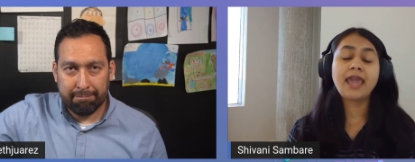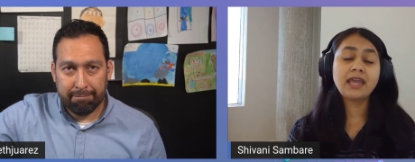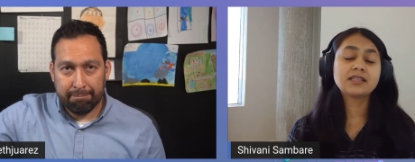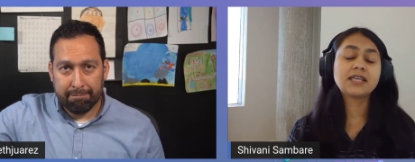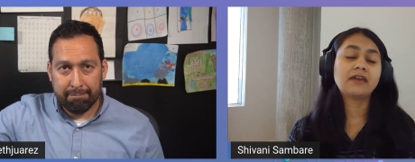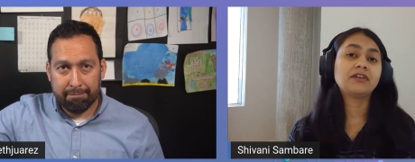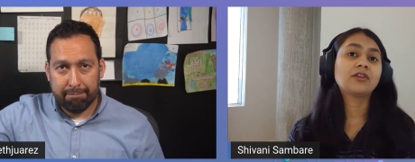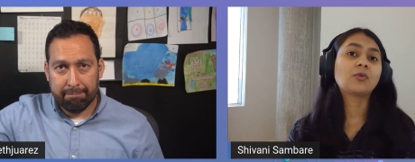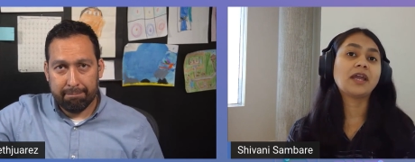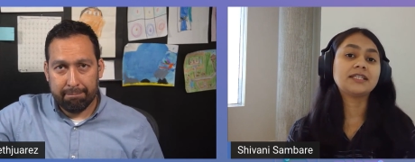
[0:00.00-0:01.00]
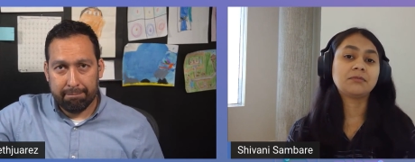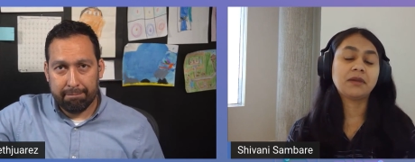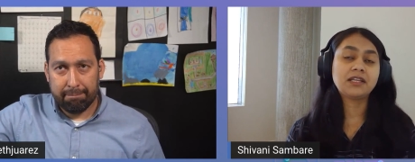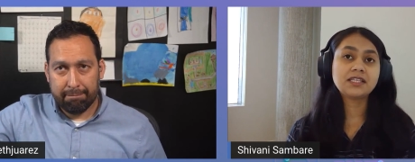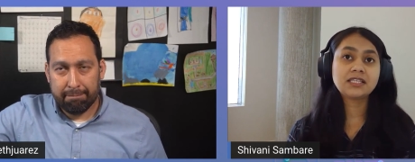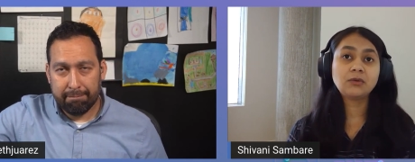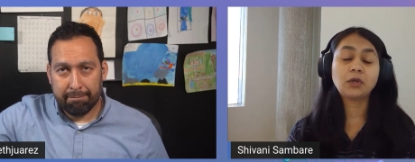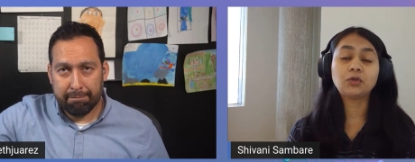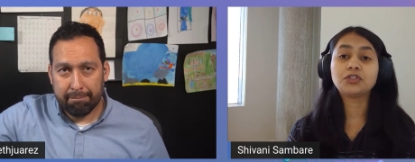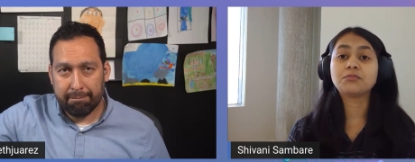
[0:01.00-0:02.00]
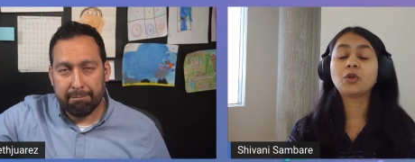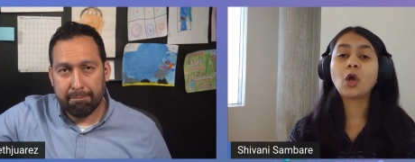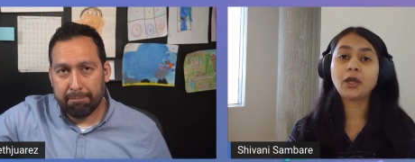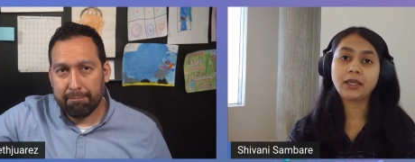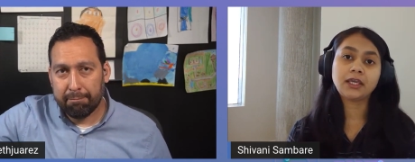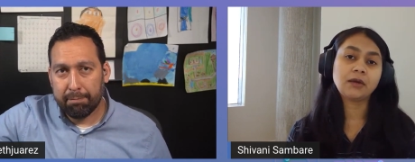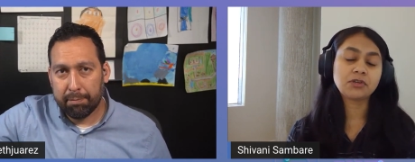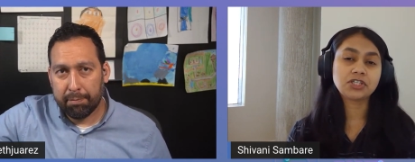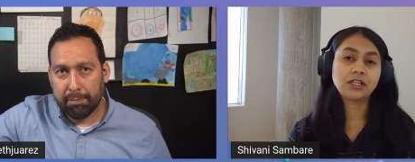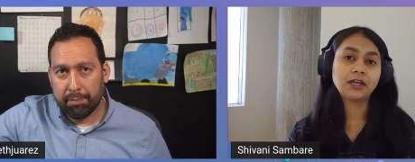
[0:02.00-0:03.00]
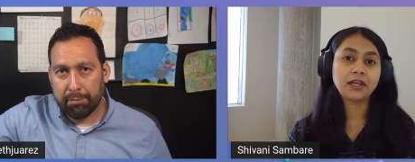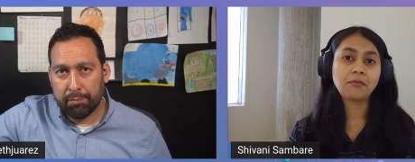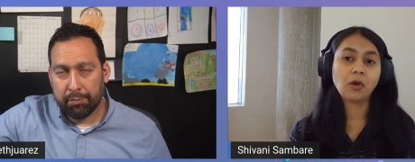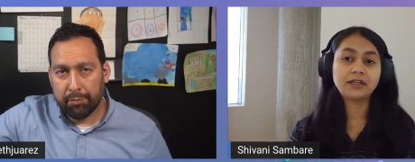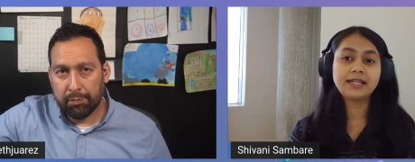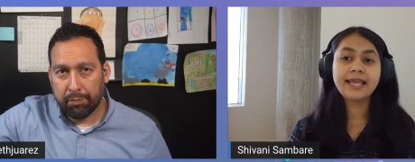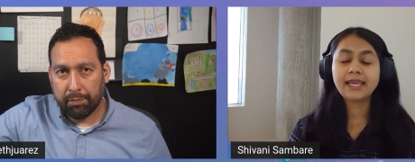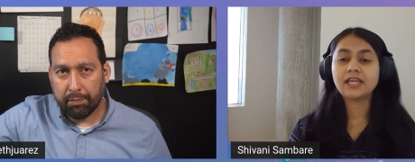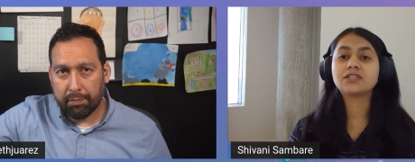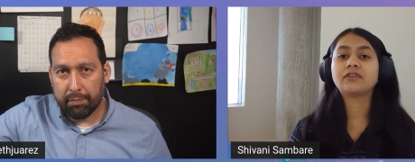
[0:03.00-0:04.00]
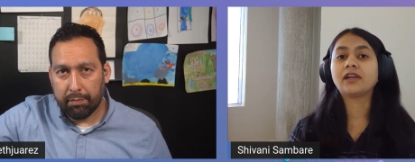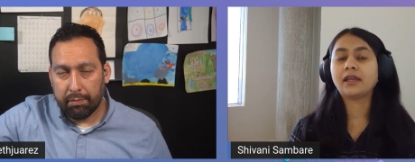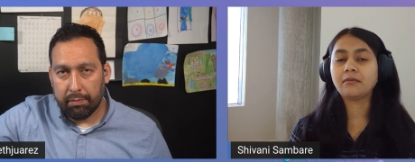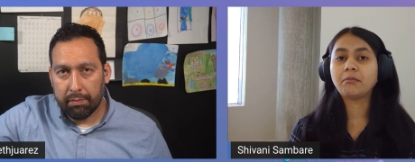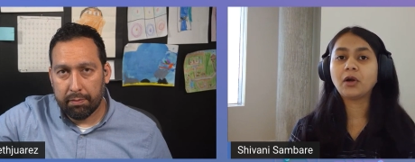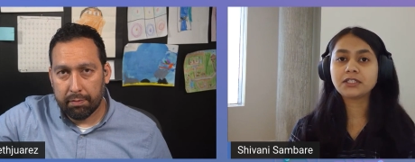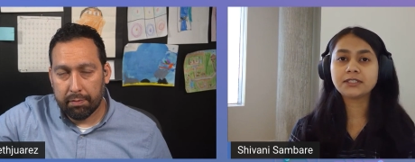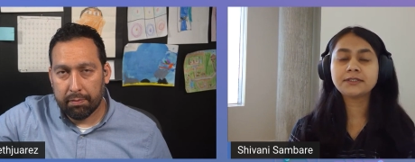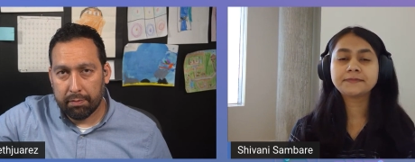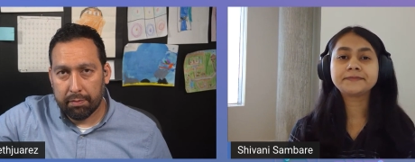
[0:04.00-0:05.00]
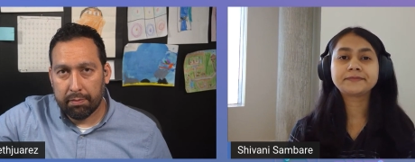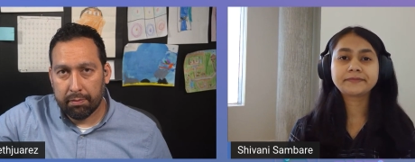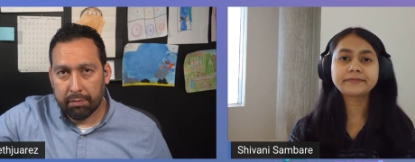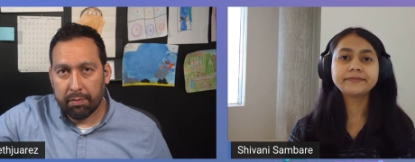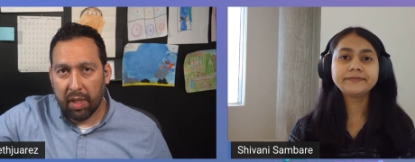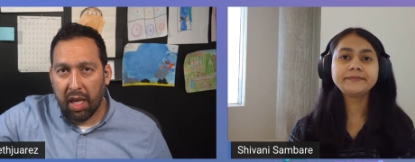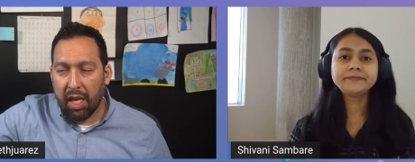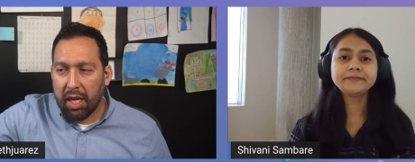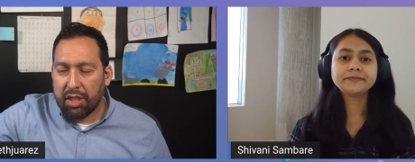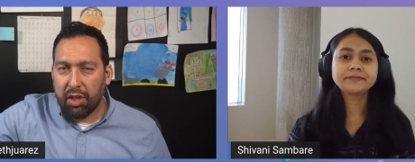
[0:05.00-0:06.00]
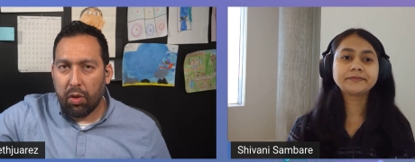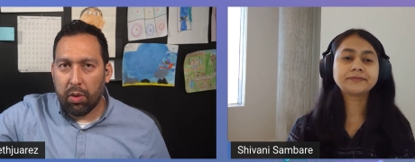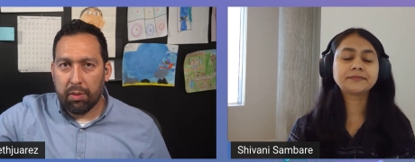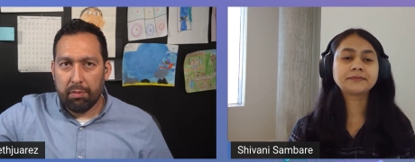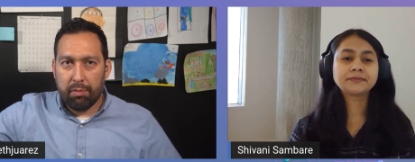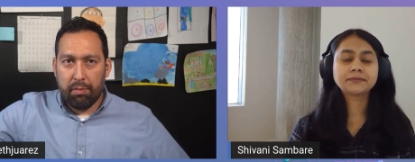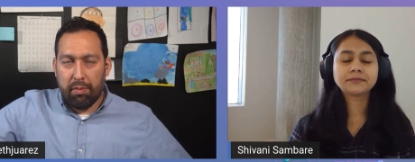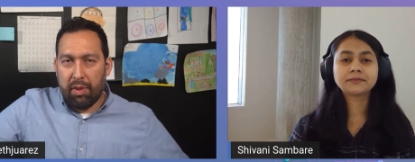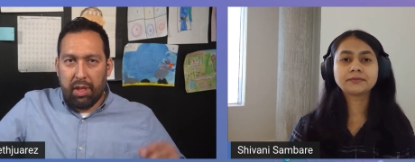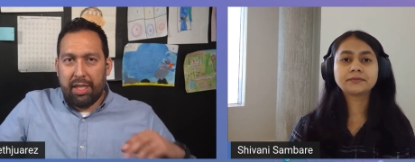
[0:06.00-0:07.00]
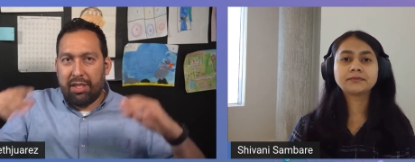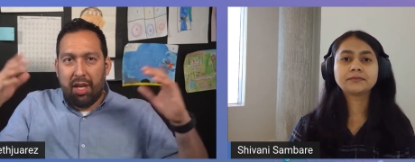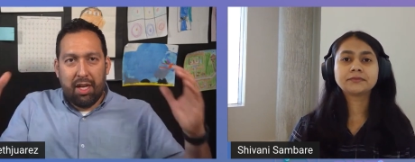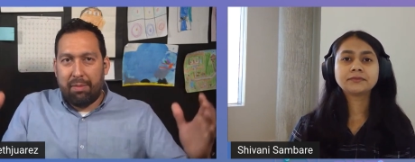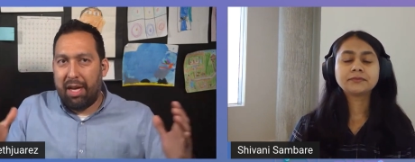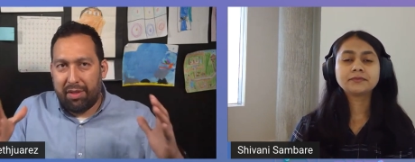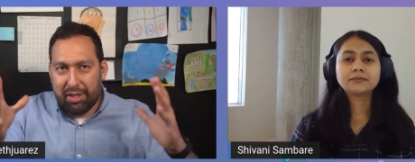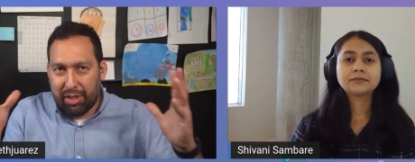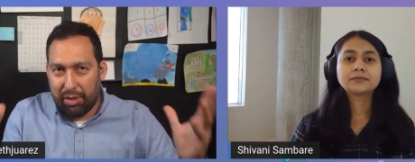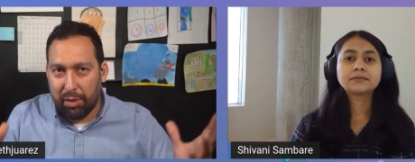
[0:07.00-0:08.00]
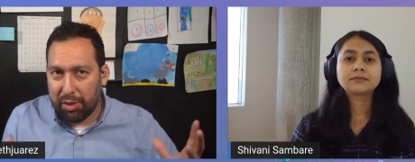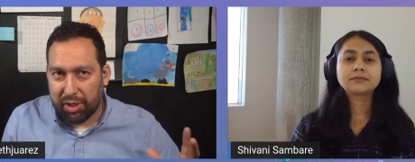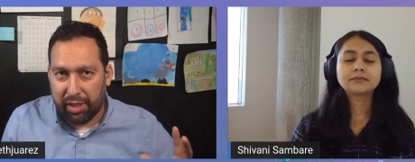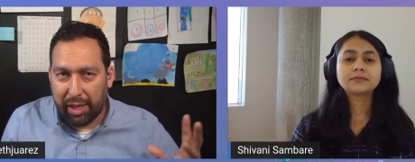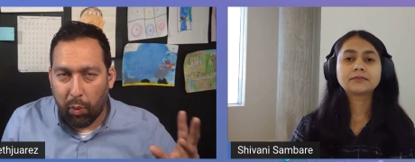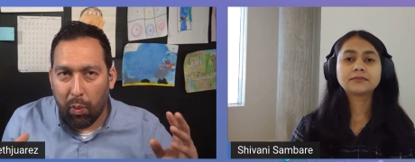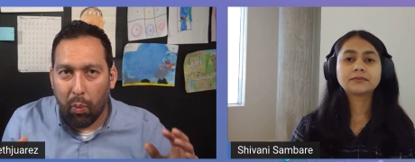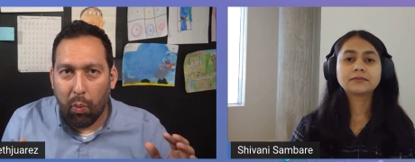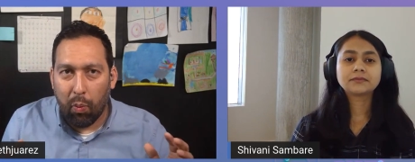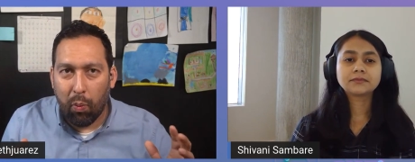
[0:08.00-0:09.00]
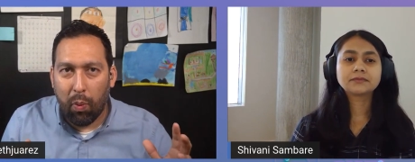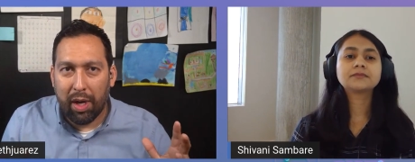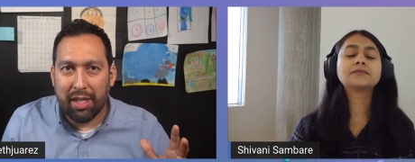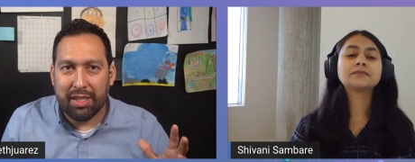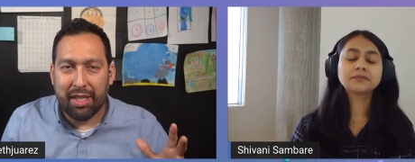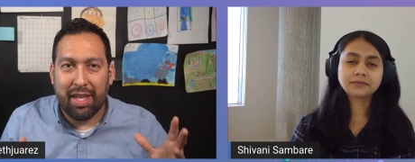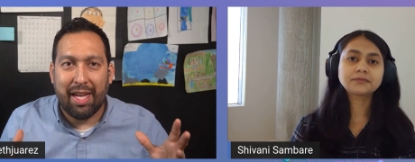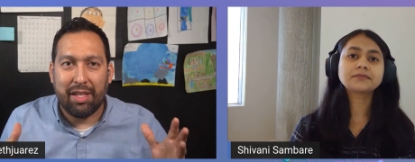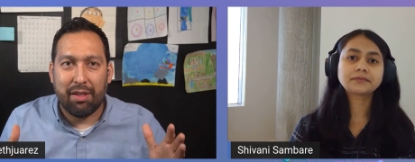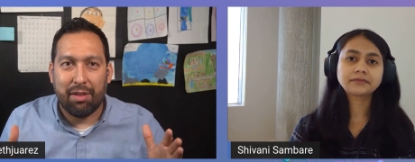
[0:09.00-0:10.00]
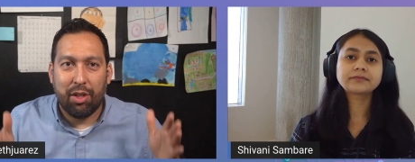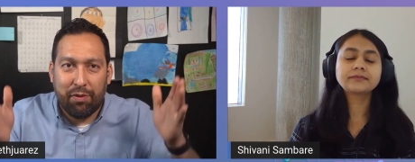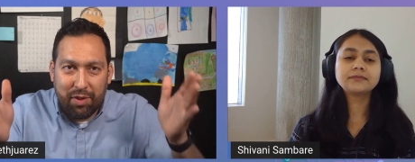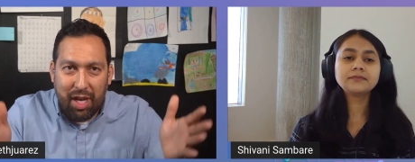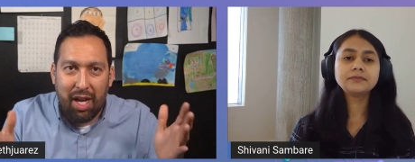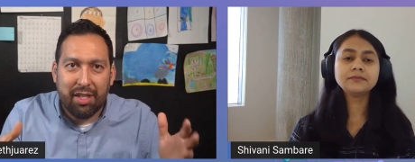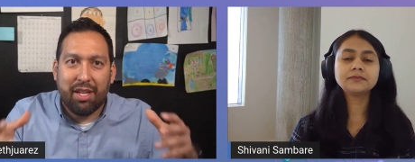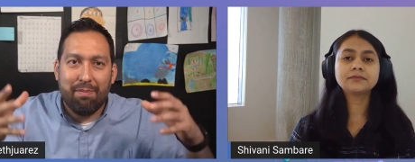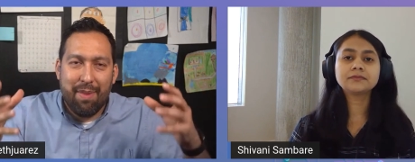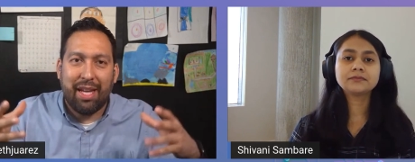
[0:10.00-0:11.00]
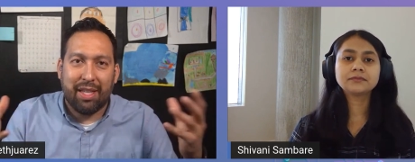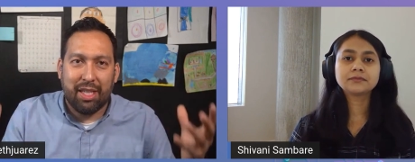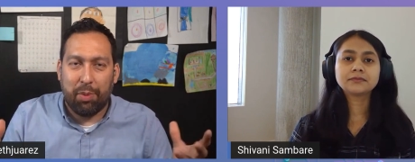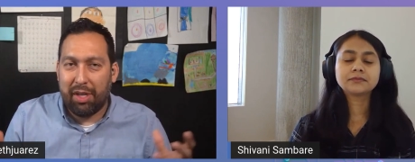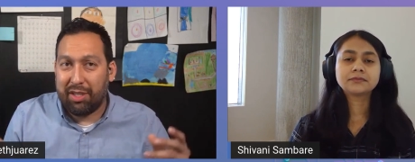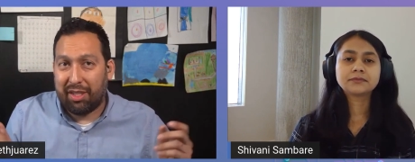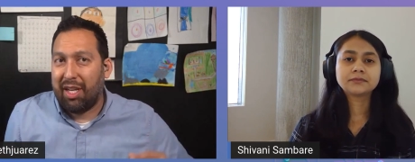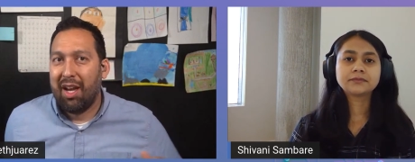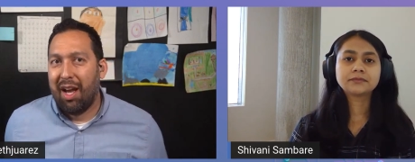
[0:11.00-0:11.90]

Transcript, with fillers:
Speaker 1: hence, having the right dependency when you deploy your machine learning model is very important.
Speaker 2: So let's talk about the solution. Like, what is it that you've done to make this part easier? Because